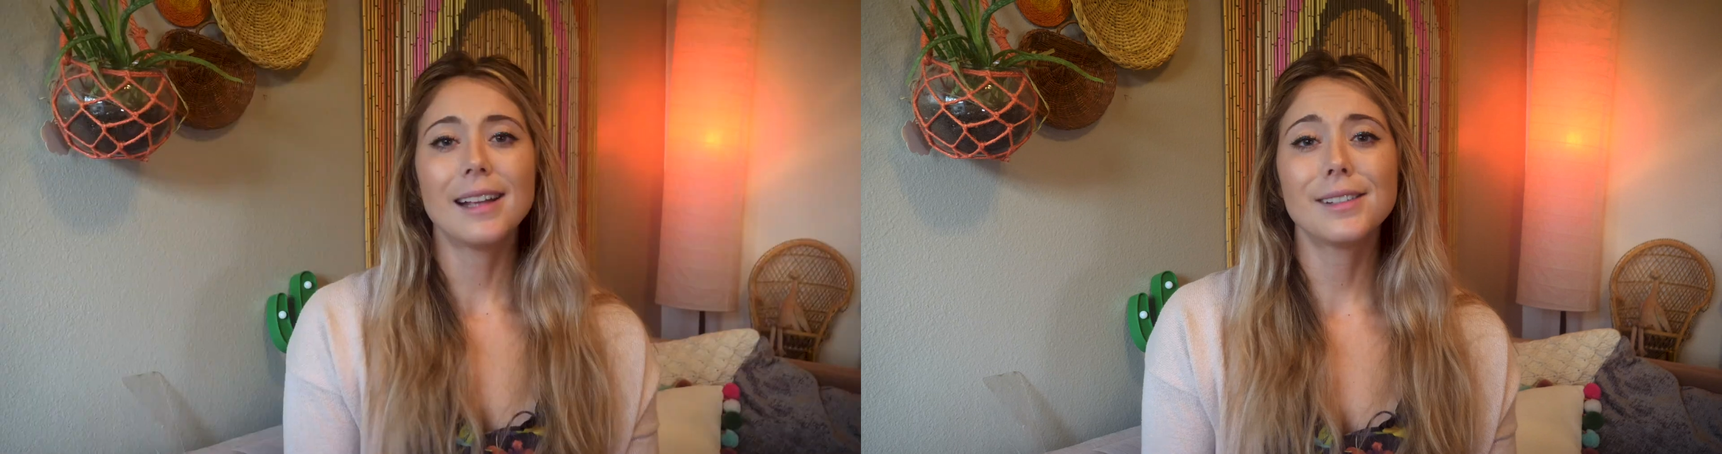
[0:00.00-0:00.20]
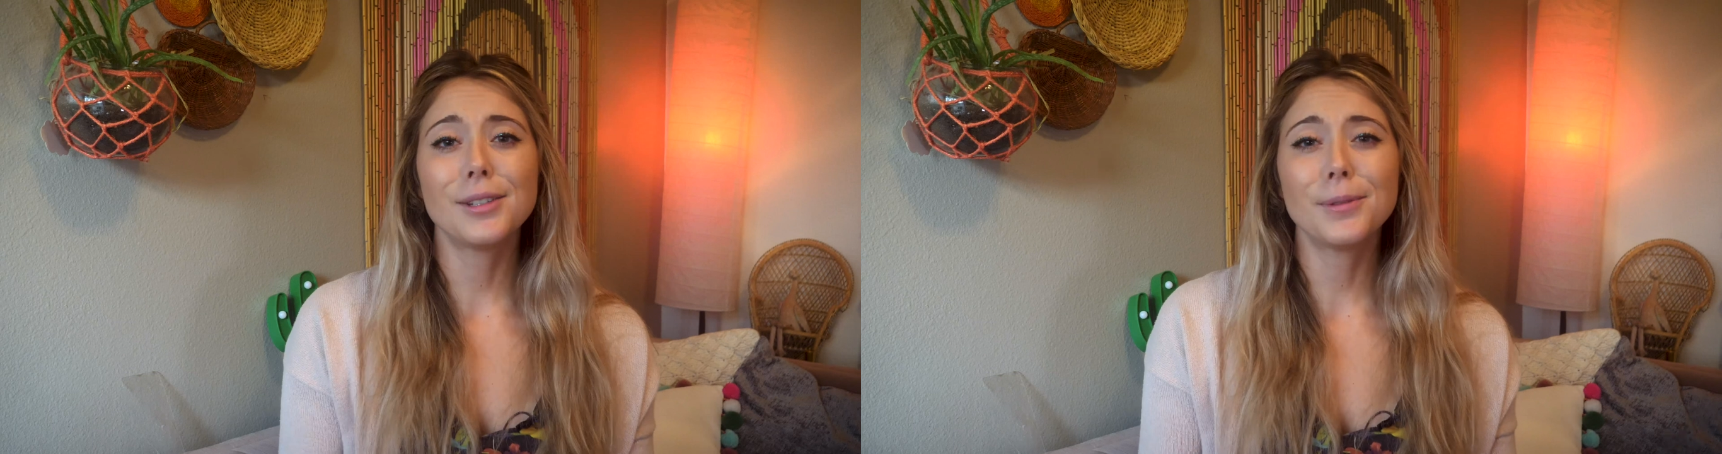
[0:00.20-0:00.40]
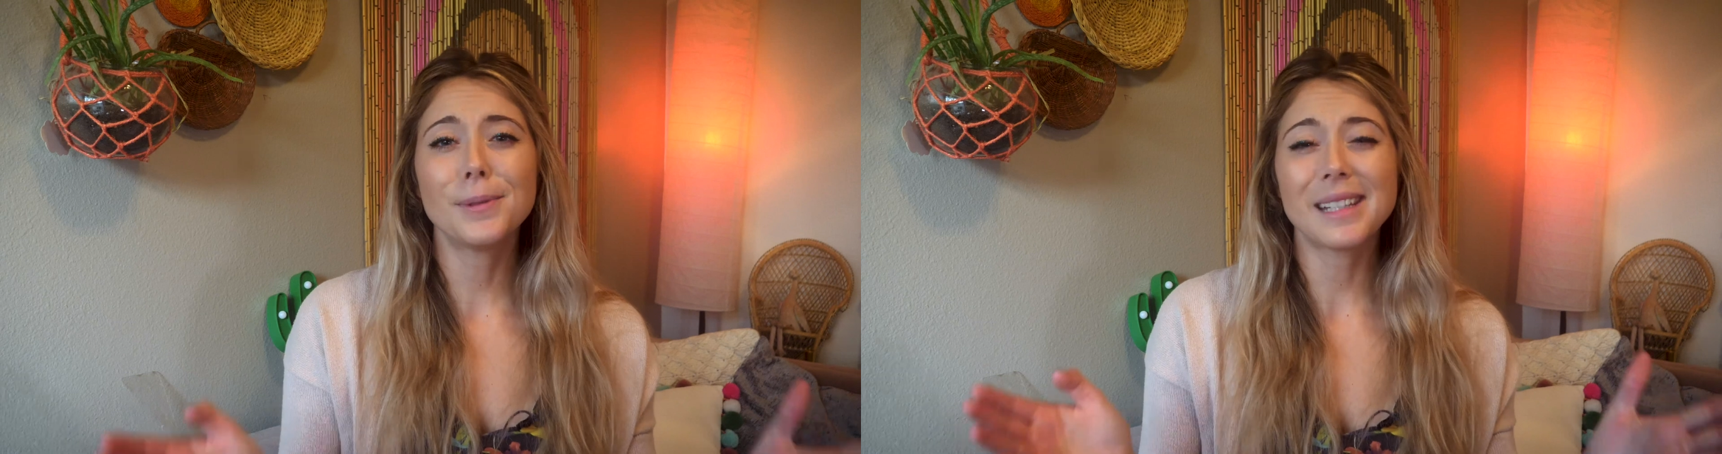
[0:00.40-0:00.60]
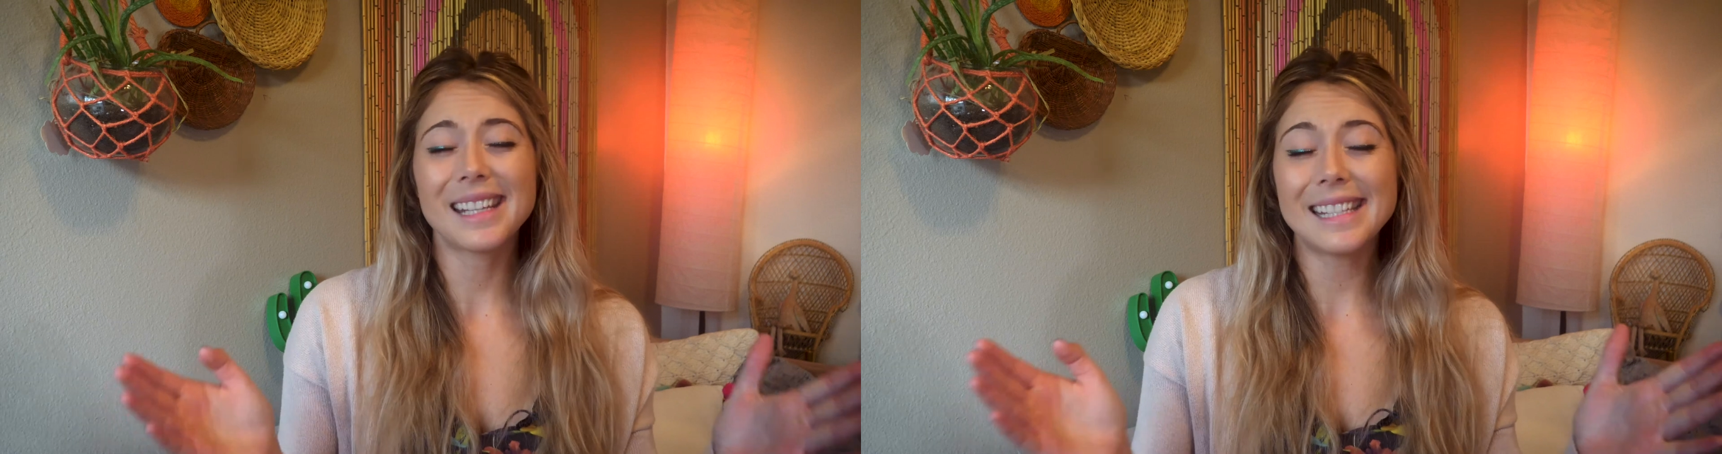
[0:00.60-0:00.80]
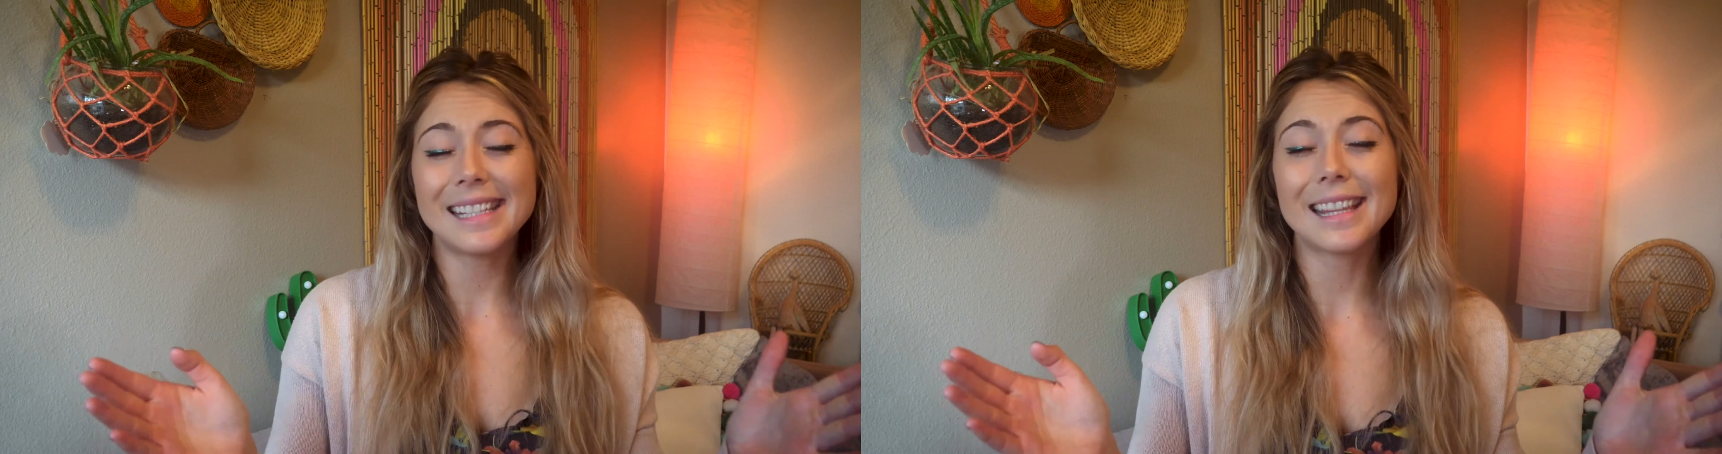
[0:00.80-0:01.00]
As you
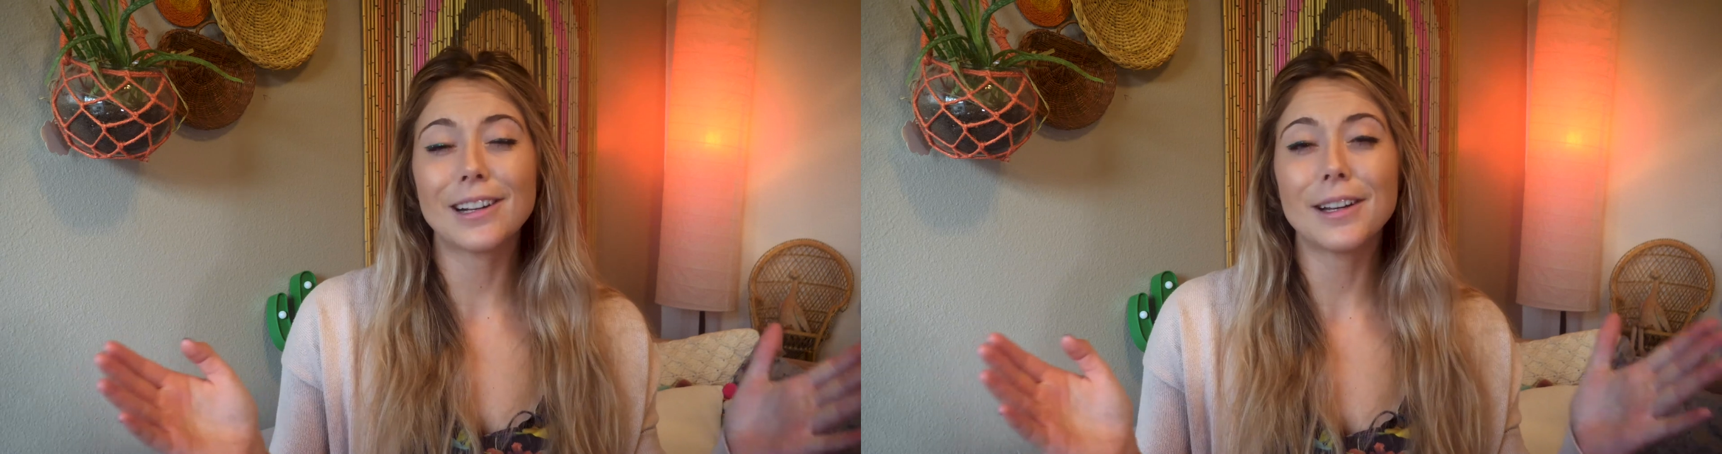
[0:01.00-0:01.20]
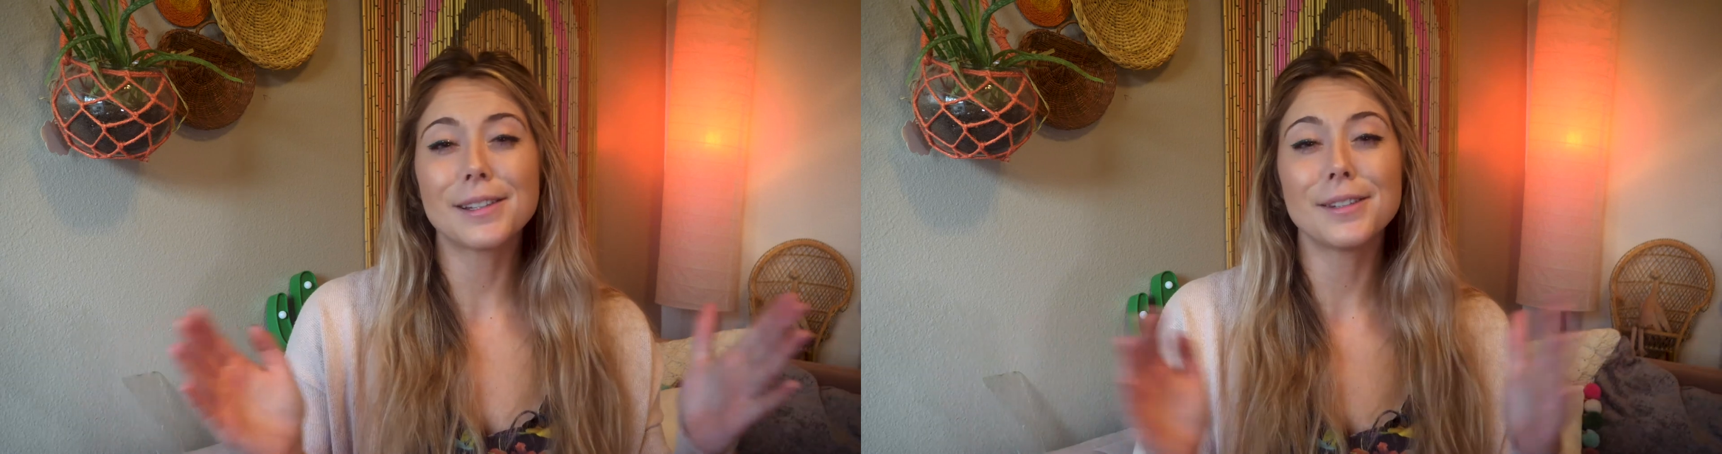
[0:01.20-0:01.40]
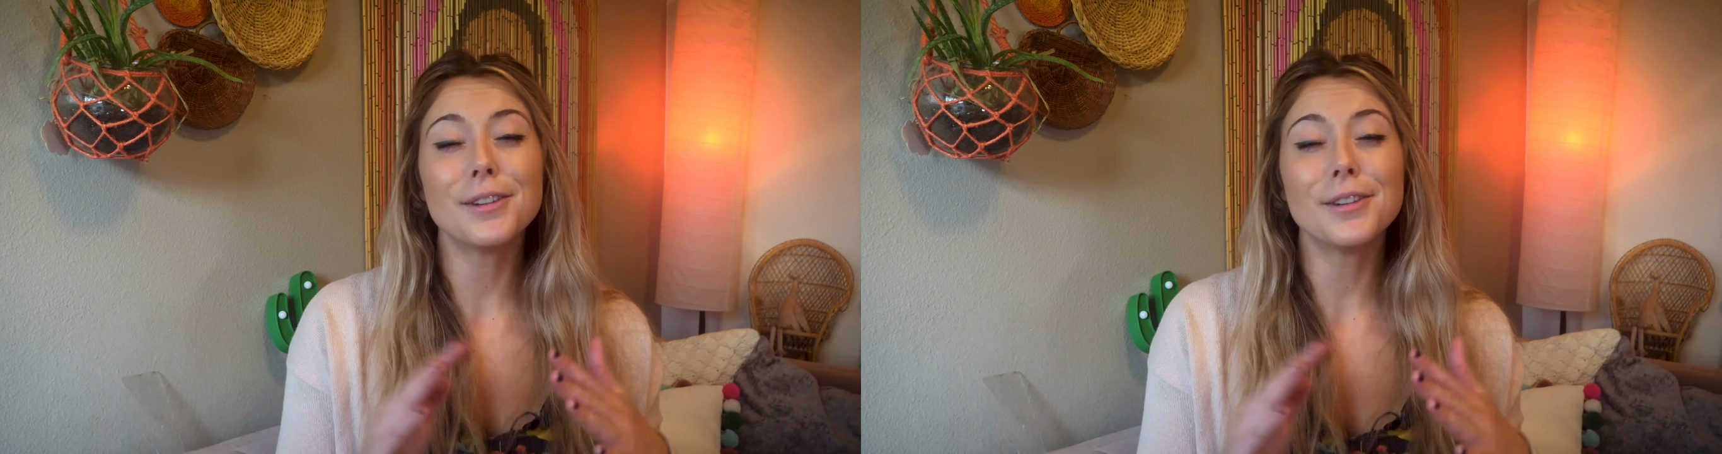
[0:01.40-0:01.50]
can see, there is